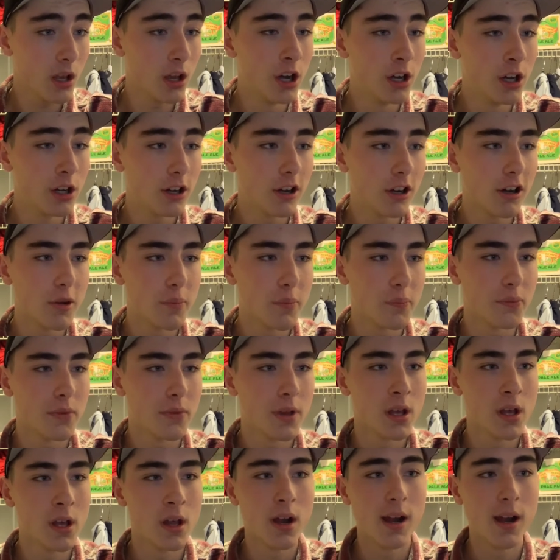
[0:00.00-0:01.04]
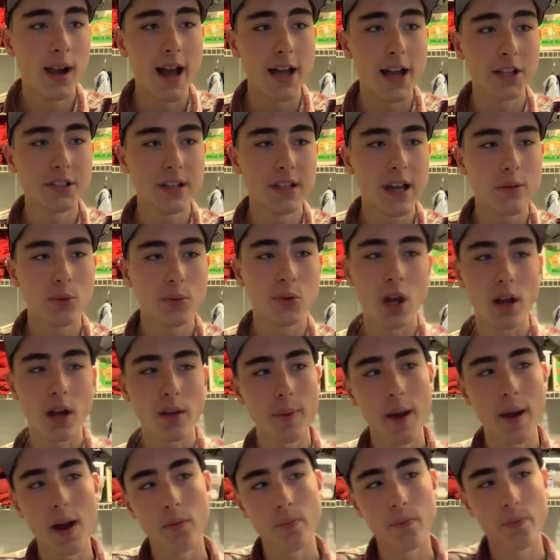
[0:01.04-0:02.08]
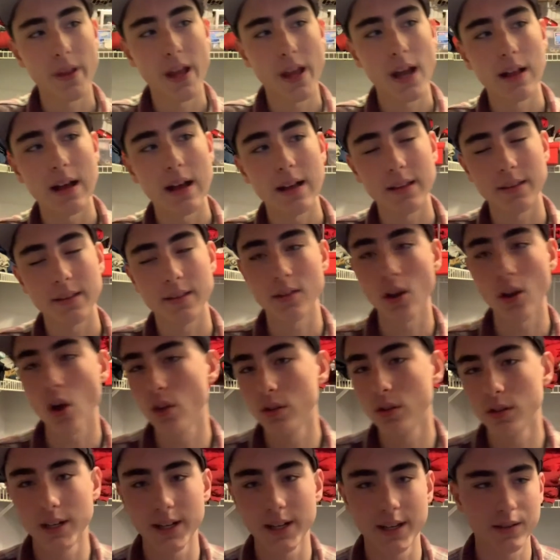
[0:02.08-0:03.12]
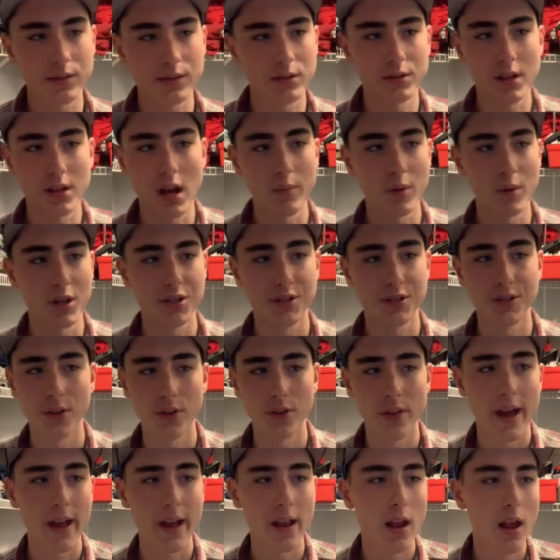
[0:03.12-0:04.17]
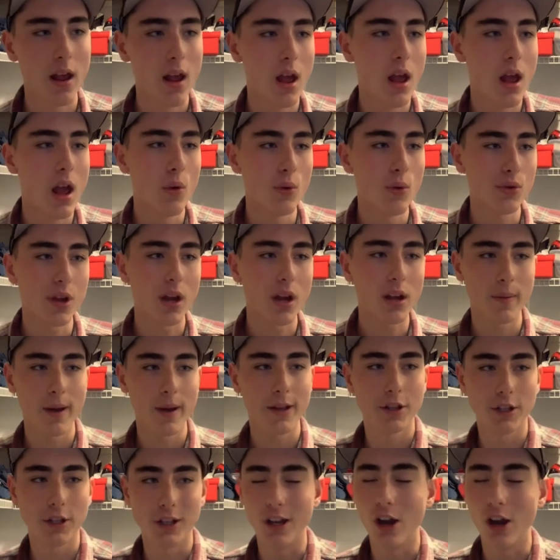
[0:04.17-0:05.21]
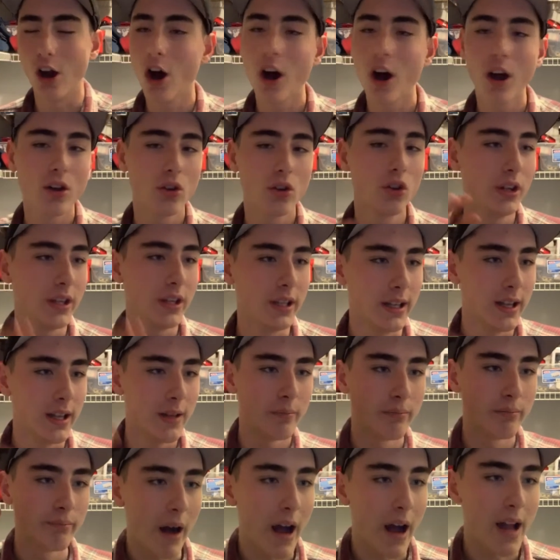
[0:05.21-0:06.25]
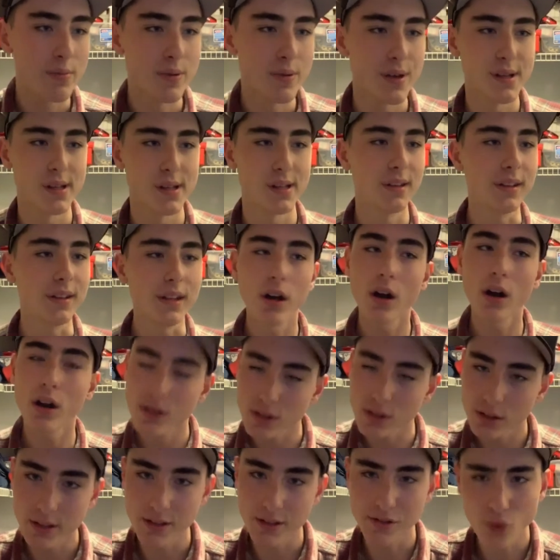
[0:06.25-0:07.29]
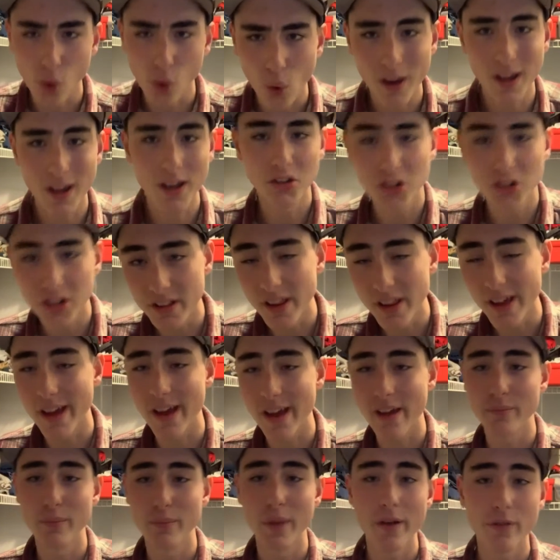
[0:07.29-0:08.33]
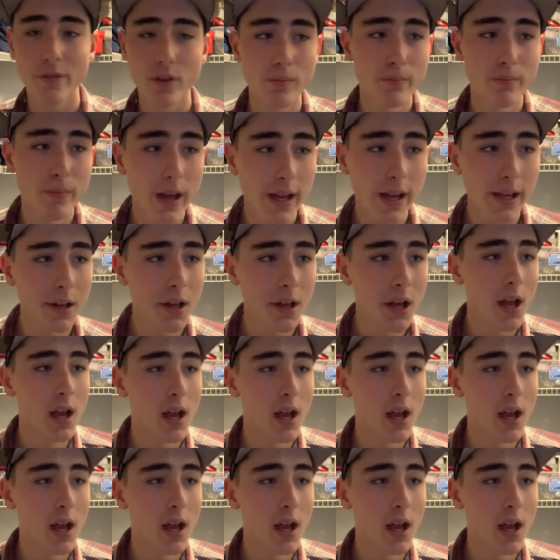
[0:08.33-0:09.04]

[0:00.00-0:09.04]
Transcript: um, actually, yeah, let's talk about, now that's all there is, there's not much to that. Let's talk about the ugly, in my opinion, the ugliest Toyota they have ever made,